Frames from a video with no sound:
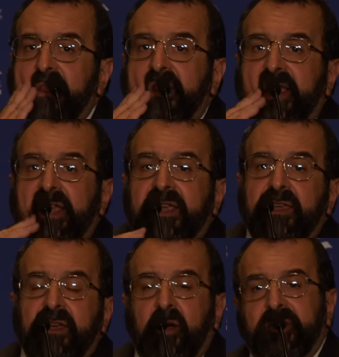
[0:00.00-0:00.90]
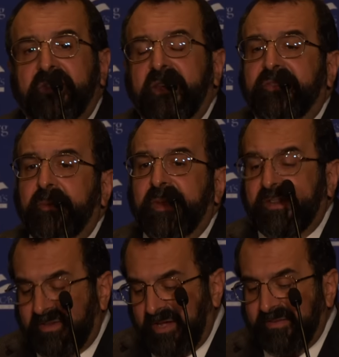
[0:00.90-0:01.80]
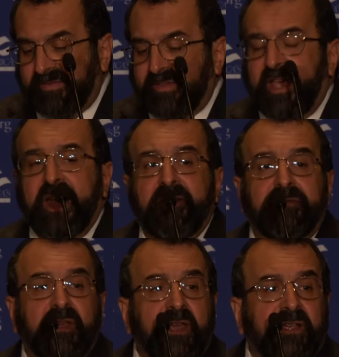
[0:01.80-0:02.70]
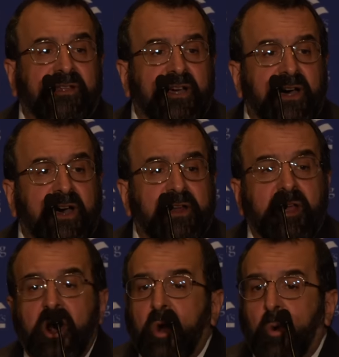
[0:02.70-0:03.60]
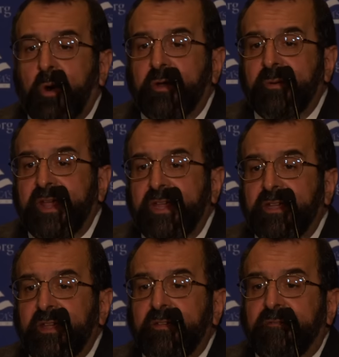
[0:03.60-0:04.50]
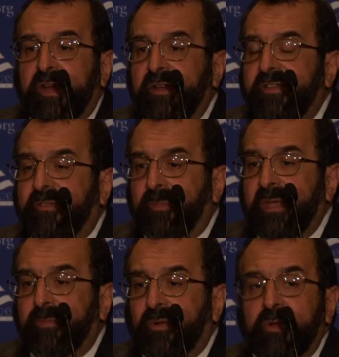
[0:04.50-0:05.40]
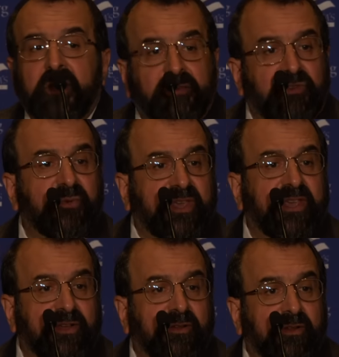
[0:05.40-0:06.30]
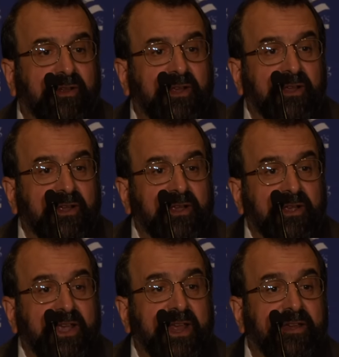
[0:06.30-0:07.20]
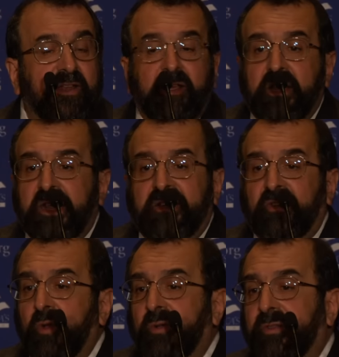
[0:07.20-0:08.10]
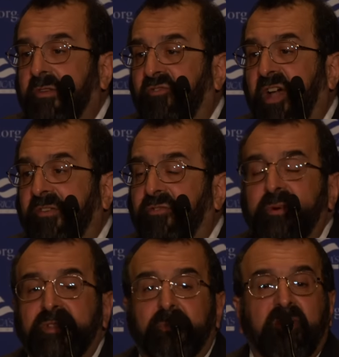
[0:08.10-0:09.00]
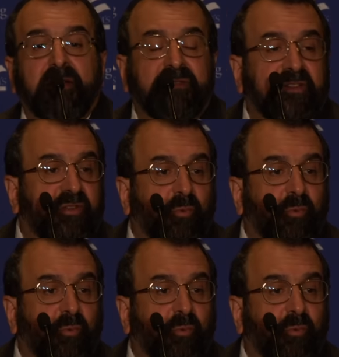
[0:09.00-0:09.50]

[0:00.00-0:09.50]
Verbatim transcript: the Old Testament does have God ordering various people to kill and he told Joshua the prophet